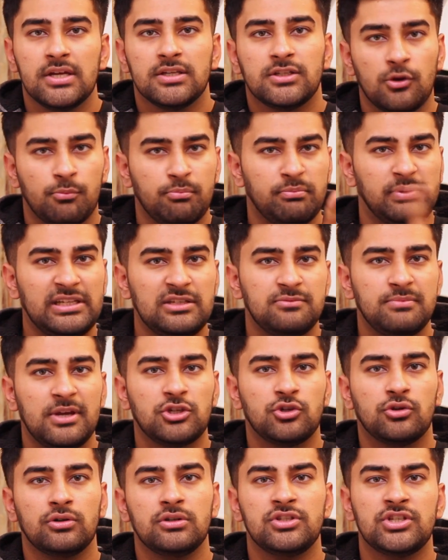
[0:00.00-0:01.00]
So please
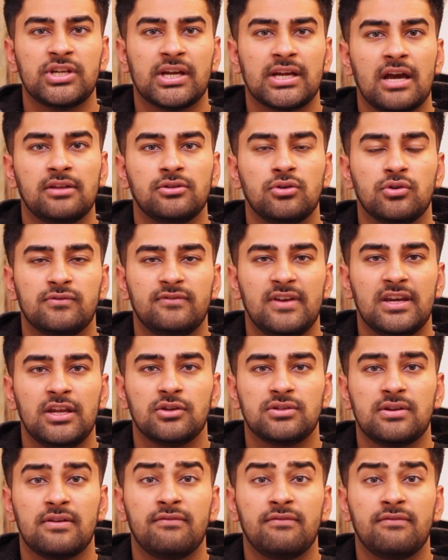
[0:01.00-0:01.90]
make sure to check out those videos,